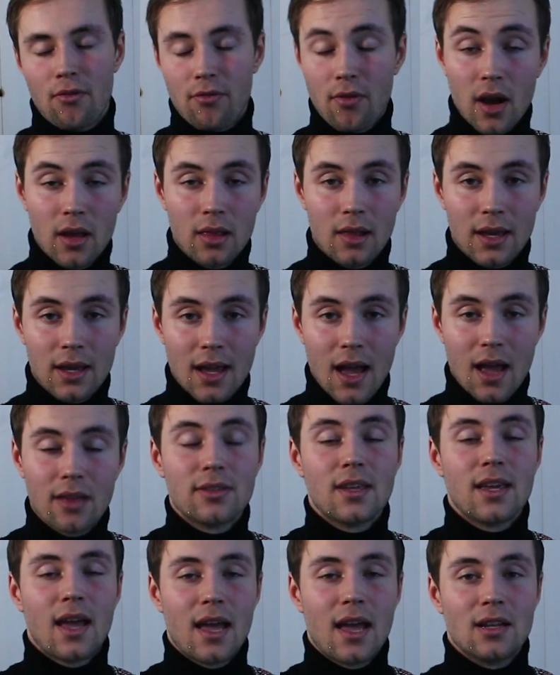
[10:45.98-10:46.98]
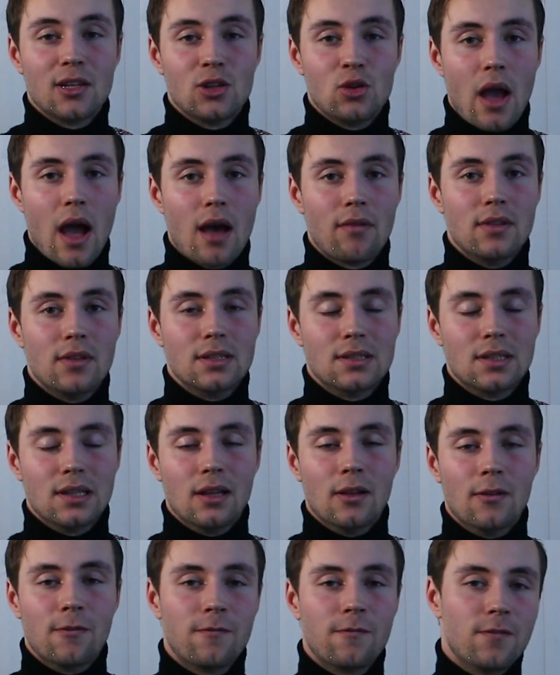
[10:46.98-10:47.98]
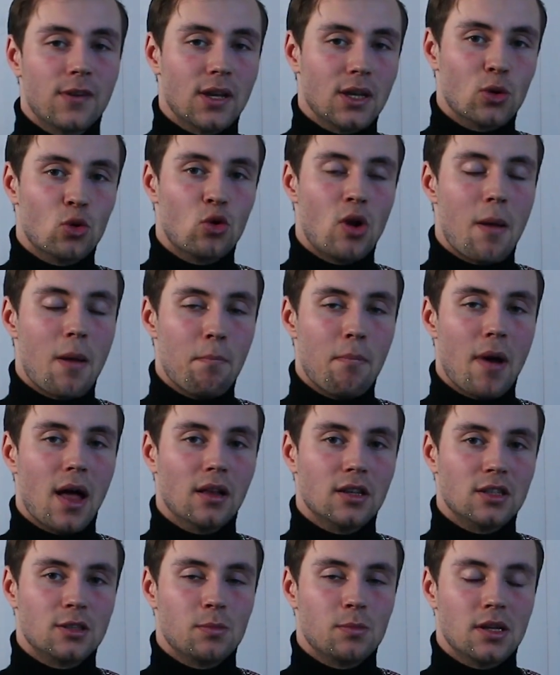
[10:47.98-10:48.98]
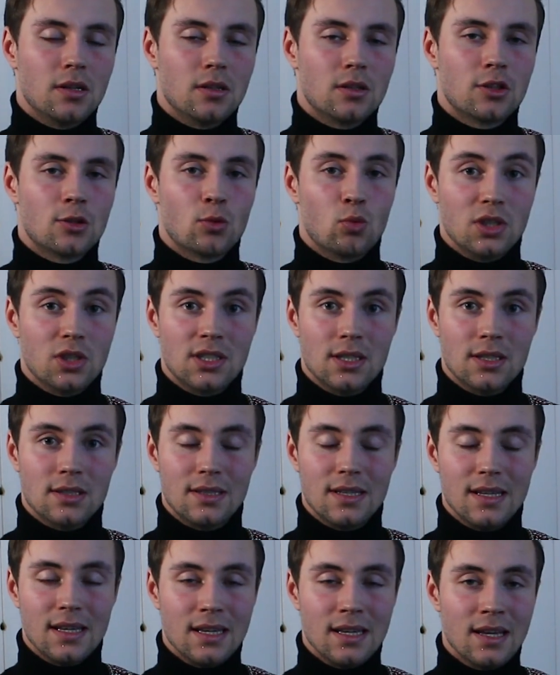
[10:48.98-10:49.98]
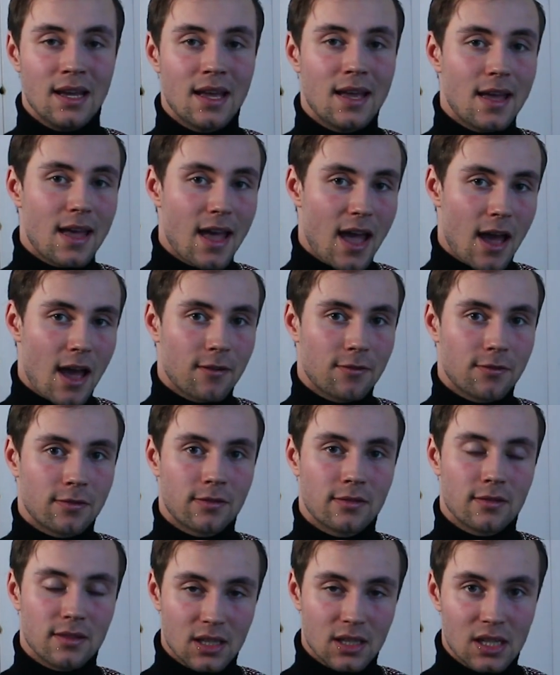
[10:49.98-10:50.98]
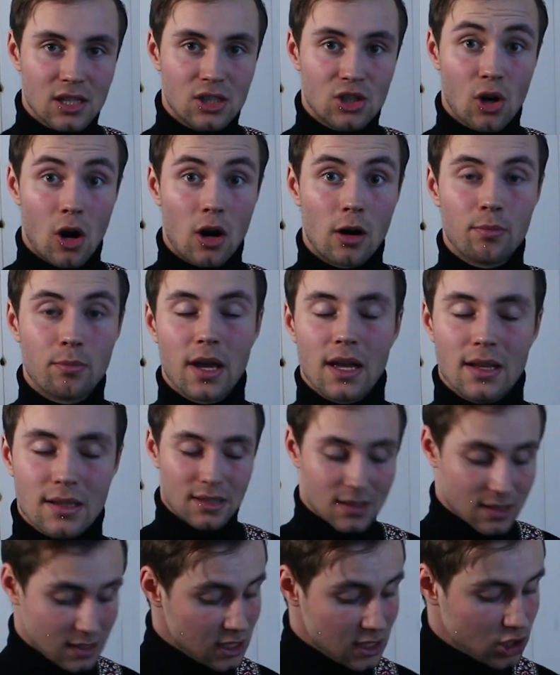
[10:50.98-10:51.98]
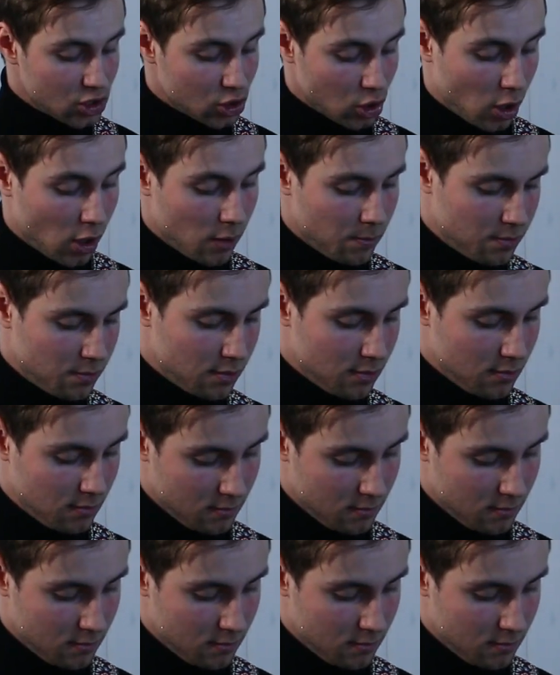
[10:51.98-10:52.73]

And finally, at the end, you have this little finger embellishment, which is the F, D sharp, and C sharp.